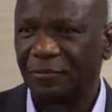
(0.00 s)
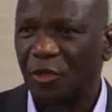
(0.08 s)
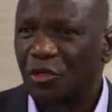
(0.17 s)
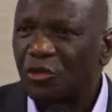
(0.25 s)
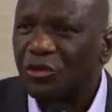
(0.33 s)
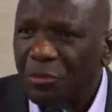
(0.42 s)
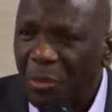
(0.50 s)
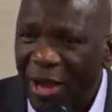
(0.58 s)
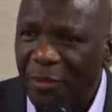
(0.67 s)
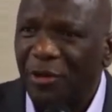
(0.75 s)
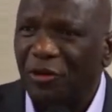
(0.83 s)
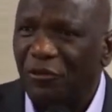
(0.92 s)
So the
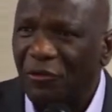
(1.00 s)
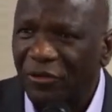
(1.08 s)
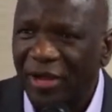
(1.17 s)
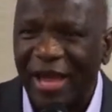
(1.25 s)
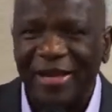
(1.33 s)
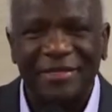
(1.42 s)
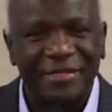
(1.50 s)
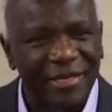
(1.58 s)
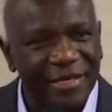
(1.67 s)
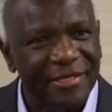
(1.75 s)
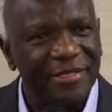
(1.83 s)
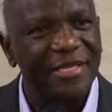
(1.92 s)
Department of Africana
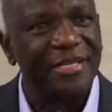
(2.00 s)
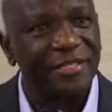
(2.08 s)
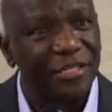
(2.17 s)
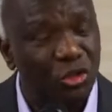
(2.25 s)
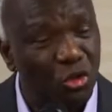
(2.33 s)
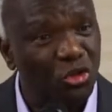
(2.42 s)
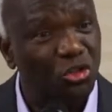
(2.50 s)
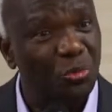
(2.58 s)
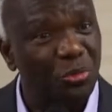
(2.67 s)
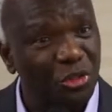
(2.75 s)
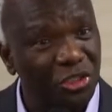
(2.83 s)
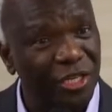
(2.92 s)
Studies sees its
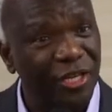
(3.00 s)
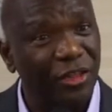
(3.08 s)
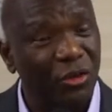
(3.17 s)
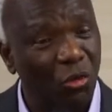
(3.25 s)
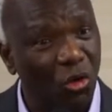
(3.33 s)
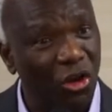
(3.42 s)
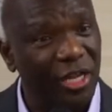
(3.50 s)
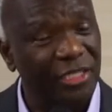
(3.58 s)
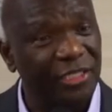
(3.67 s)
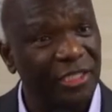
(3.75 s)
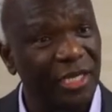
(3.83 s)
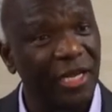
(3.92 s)
contribution in the
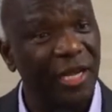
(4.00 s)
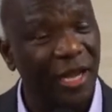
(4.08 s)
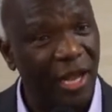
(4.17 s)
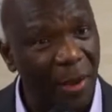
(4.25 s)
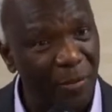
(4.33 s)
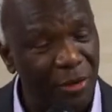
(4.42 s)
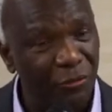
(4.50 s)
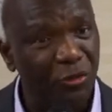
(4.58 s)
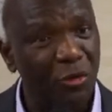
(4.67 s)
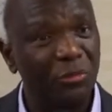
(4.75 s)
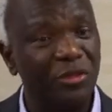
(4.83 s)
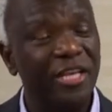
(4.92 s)
college coming
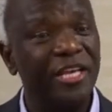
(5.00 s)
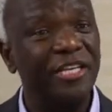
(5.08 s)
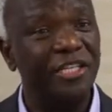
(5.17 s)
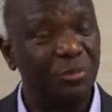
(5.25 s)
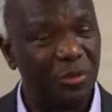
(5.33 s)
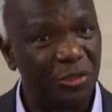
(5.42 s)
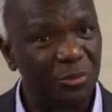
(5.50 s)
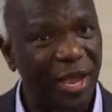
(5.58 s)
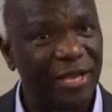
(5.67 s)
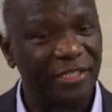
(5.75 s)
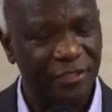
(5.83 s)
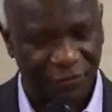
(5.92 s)
from this
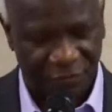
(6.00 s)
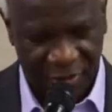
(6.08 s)
perspective